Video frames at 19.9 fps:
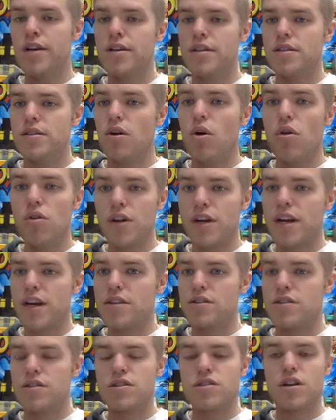The older kids
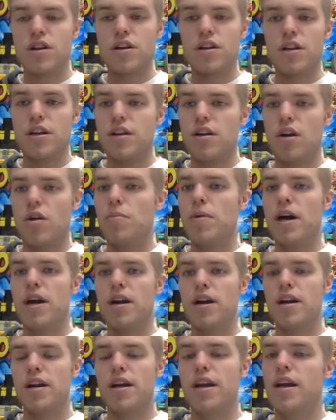will certainly know
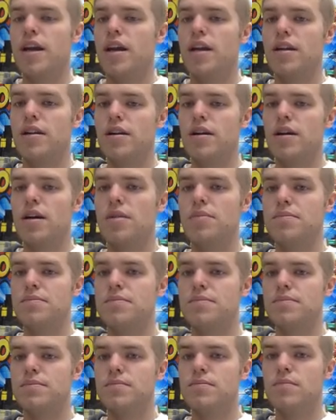better, and
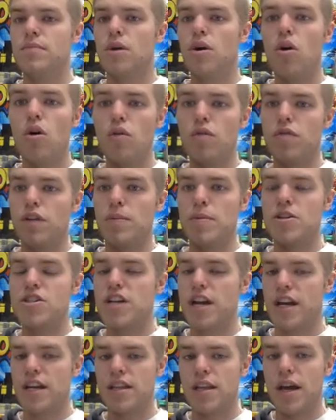hopefully be
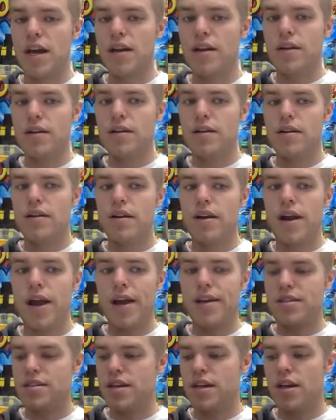checking that
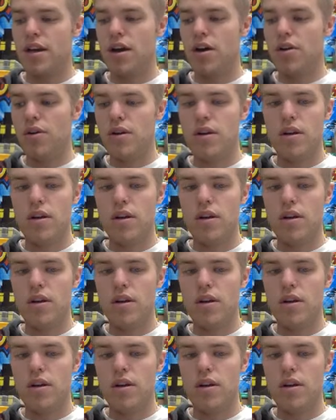as they go.